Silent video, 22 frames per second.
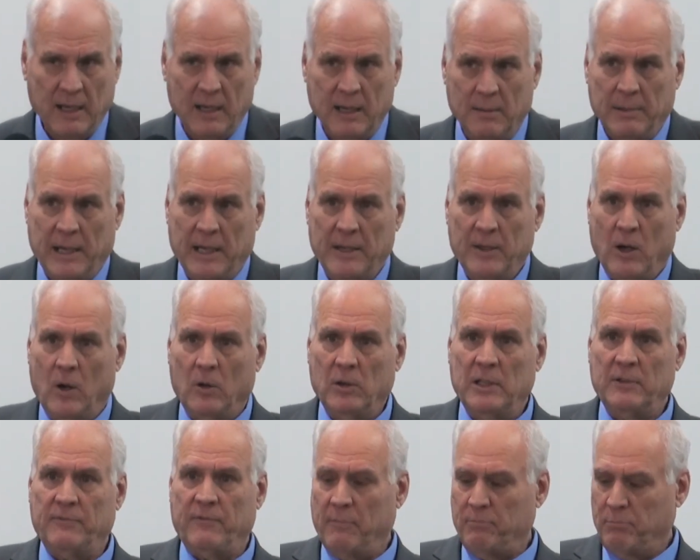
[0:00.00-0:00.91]
by the holy
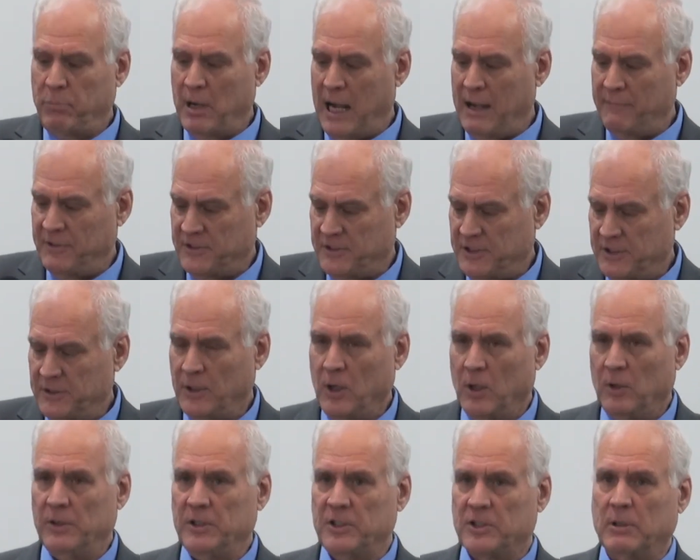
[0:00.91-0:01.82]
prophets in the
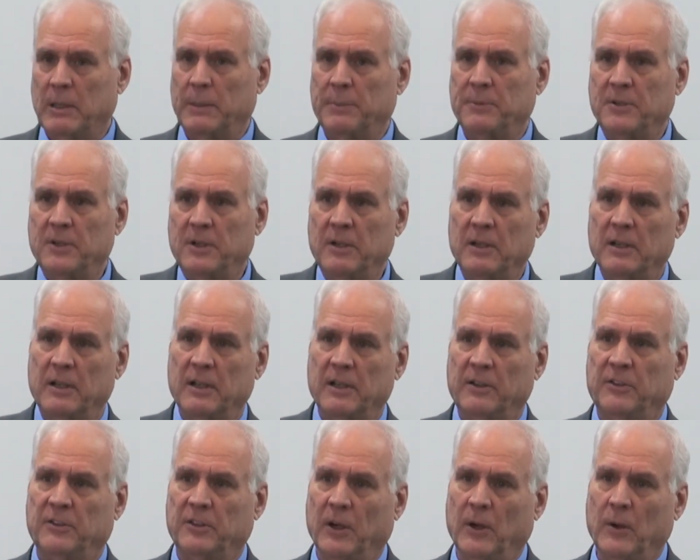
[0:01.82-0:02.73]
Holy Scripture. And
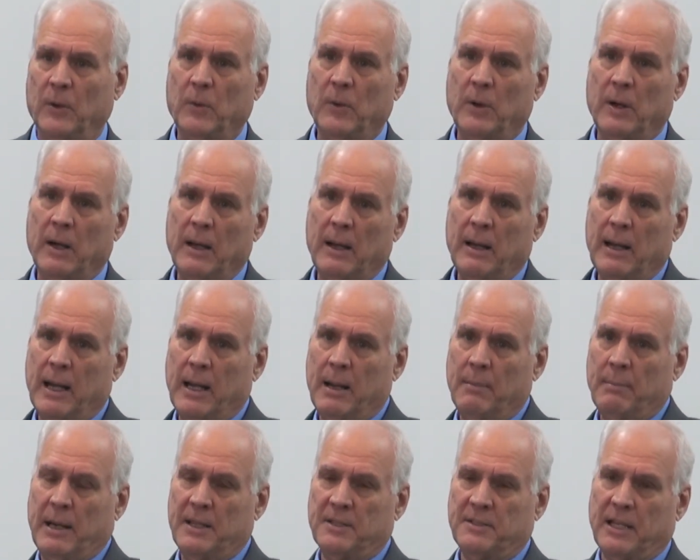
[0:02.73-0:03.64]
so,
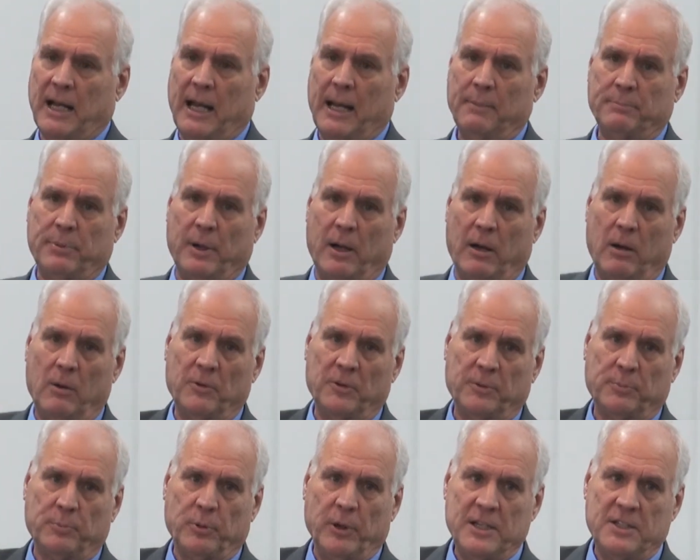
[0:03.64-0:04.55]
by the time Paul was
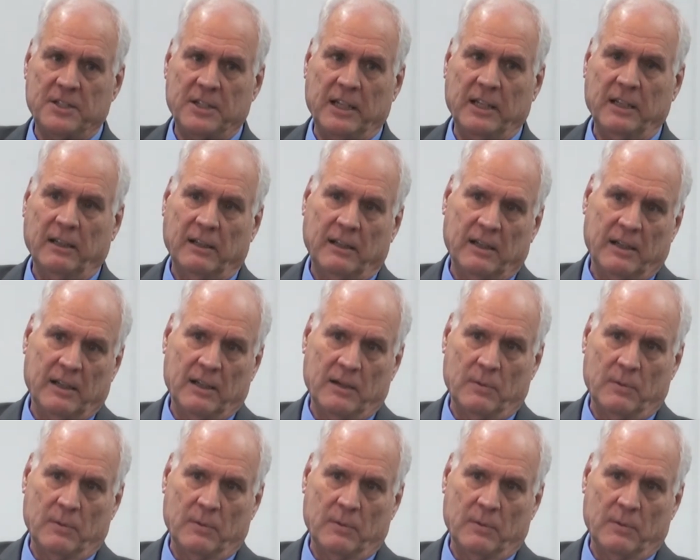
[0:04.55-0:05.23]
preaching, it